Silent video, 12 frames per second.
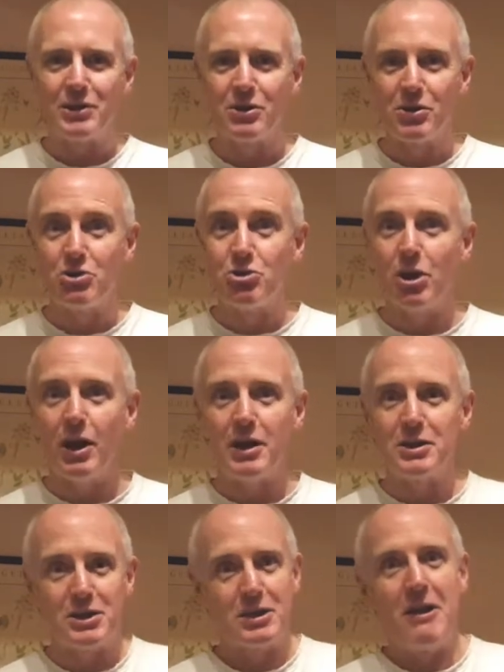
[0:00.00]
So the
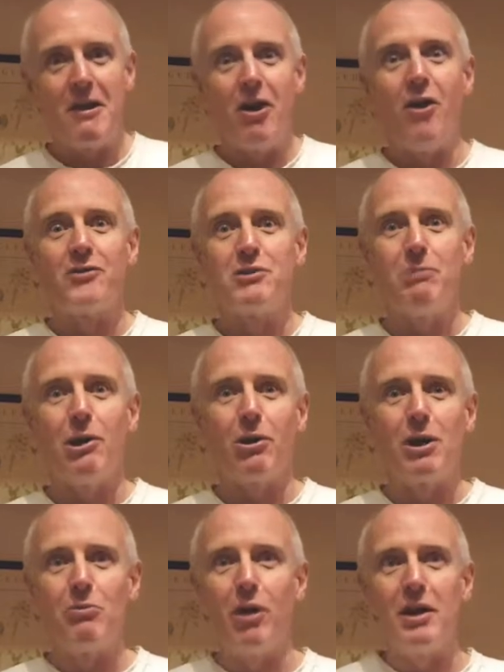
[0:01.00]
driest of
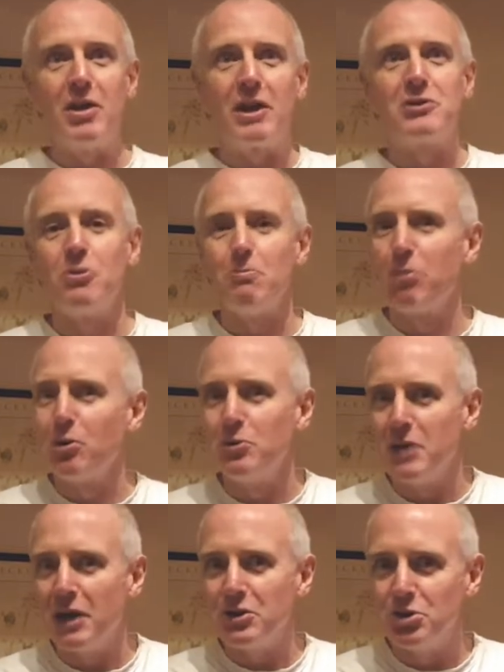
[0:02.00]
sparkling wine, I think it's called Brut
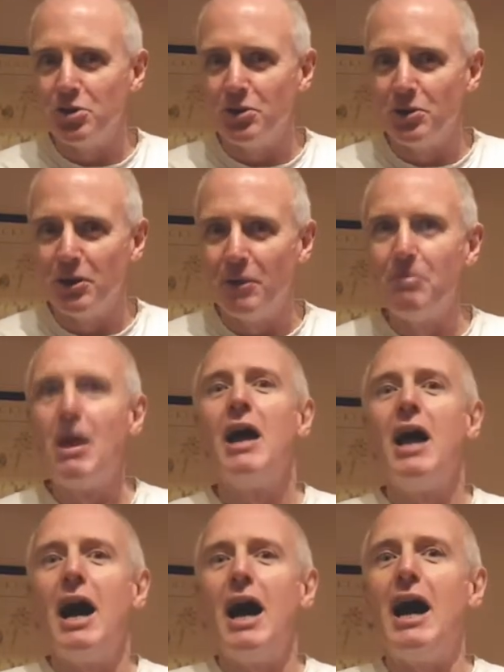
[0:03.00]
Nature,
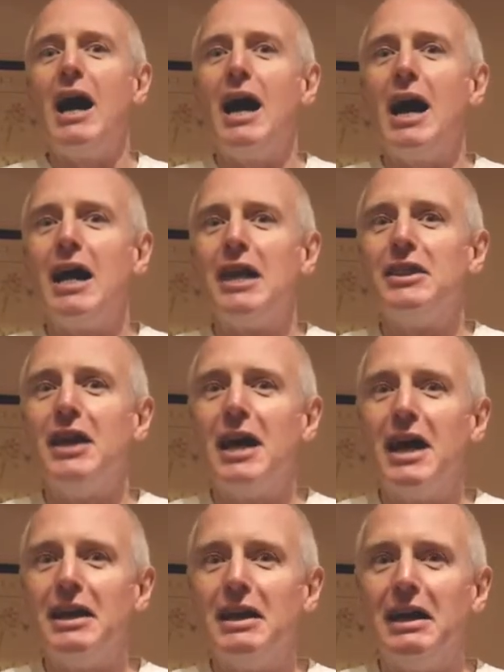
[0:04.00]
and
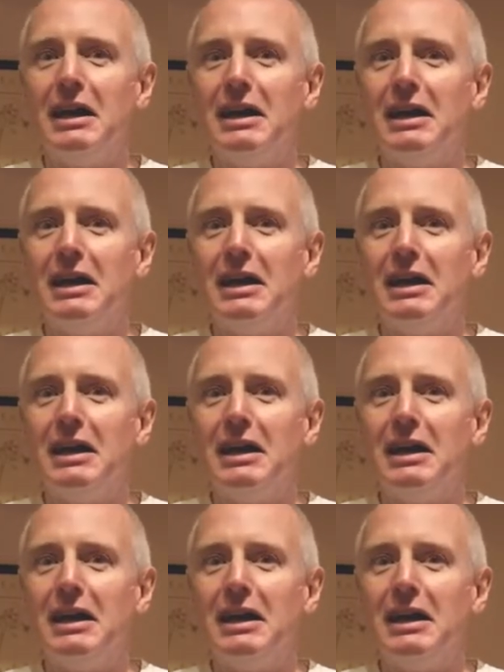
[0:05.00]
then